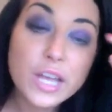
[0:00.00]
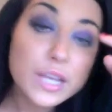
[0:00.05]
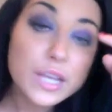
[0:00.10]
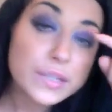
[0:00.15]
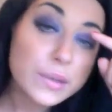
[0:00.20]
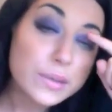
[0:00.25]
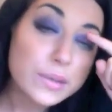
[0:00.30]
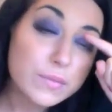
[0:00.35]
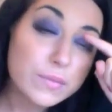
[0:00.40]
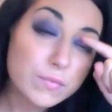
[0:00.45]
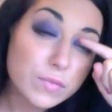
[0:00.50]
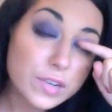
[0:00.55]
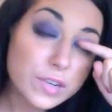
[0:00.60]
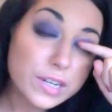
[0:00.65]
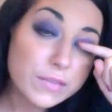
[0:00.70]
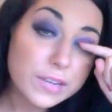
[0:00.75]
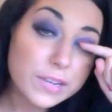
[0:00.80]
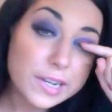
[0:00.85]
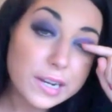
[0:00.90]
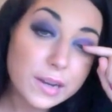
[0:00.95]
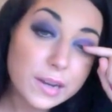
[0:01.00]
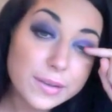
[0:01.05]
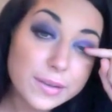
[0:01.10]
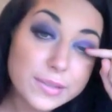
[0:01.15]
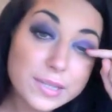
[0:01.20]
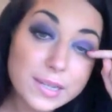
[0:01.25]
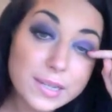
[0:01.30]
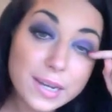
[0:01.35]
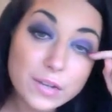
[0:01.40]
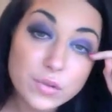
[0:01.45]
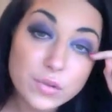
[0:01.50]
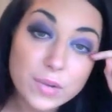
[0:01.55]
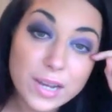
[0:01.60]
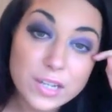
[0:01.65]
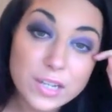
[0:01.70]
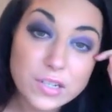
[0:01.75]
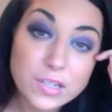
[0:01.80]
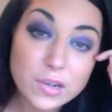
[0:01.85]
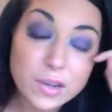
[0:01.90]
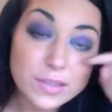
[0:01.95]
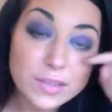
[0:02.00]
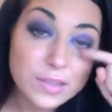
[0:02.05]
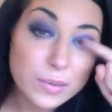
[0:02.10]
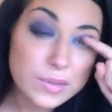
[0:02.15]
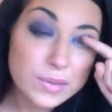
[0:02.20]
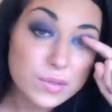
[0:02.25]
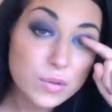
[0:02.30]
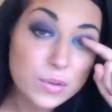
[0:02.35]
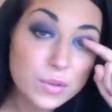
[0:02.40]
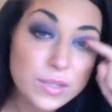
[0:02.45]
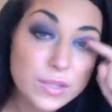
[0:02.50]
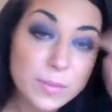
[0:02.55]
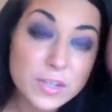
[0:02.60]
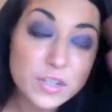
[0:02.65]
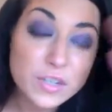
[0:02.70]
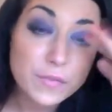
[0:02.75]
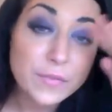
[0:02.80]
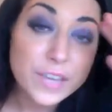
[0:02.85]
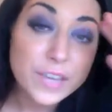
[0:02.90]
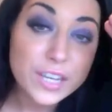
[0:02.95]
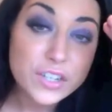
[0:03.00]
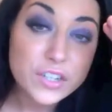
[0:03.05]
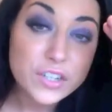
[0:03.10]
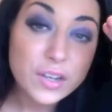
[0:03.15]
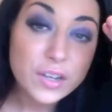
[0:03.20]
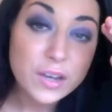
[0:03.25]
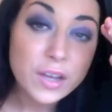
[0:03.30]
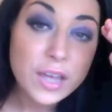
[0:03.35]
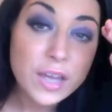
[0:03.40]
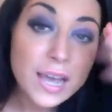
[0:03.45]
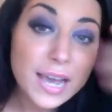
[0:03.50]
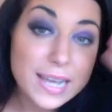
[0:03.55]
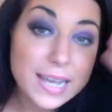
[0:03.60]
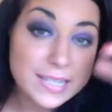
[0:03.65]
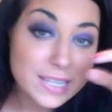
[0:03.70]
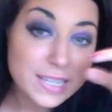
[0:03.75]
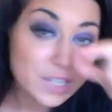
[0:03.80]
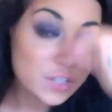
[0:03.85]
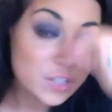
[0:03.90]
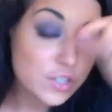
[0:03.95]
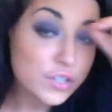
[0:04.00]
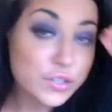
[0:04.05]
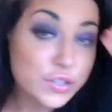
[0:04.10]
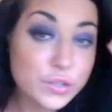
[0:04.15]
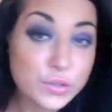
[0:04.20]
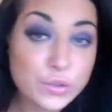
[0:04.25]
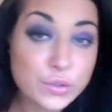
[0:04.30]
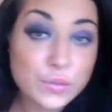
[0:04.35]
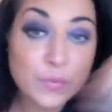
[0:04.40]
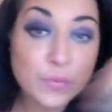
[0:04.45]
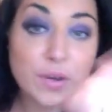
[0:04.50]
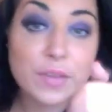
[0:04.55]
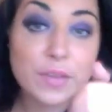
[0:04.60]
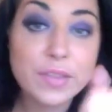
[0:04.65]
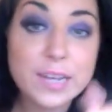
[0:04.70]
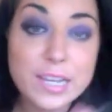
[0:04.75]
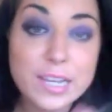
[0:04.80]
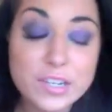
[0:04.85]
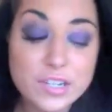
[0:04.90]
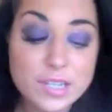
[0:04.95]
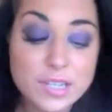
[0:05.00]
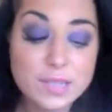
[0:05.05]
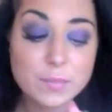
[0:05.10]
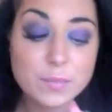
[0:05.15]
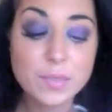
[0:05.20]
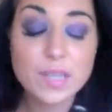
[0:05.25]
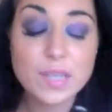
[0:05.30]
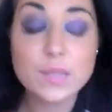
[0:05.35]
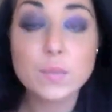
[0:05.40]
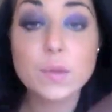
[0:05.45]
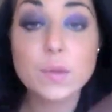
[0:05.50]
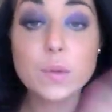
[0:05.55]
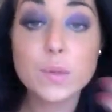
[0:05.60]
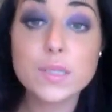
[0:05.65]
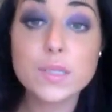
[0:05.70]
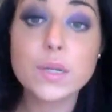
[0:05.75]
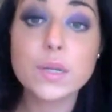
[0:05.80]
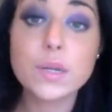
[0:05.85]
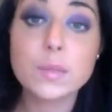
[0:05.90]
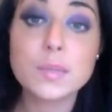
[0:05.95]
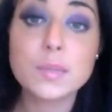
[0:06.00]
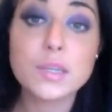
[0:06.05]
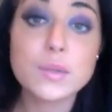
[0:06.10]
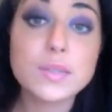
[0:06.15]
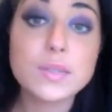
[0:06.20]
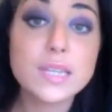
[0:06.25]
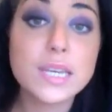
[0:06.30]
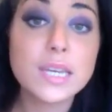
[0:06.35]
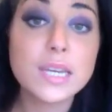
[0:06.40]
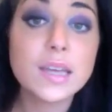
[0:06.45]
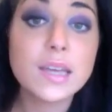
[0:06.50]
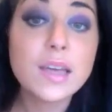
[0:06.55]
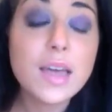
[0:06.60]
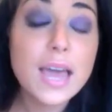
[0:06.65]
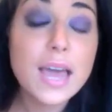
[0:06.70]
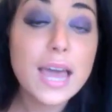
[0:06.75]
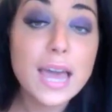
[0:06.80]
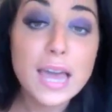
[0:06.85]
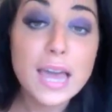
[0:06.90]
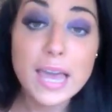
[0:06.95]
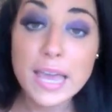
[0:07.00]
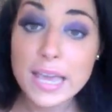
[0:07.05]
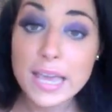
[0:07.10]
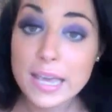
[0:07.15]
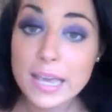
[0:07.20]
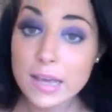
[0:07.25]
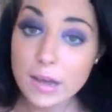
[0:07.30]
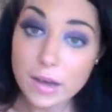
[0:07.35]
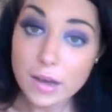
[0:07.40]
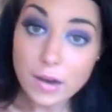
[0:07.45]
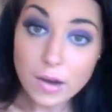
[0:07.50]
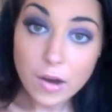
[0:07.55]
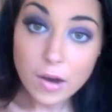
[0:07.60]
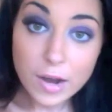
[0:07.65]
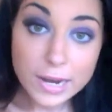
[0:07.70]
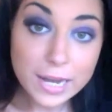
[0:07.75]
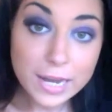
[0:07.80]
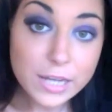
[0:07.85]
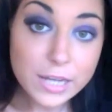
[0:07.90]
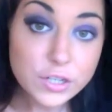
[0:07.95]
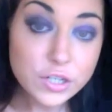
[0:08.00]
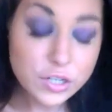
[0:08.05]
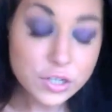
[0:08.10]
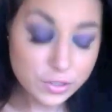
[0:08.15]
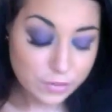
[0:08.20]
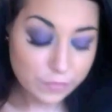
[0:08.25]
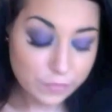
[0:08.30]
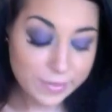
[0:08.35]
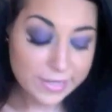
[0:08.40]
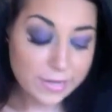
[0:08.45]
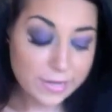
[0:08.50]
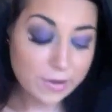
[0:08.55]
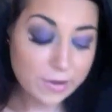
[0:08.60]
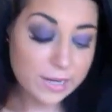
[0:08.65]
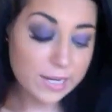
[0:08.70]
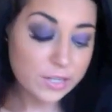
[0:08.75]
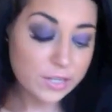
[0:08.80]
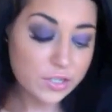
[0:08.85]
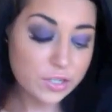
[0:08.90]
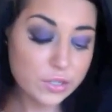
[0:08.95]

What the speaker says: So it's really, really close to the natural lash line. So it's not so much a feature as it is just to define the lashes, because we're also going to be using a eyelash, a fake eyelash.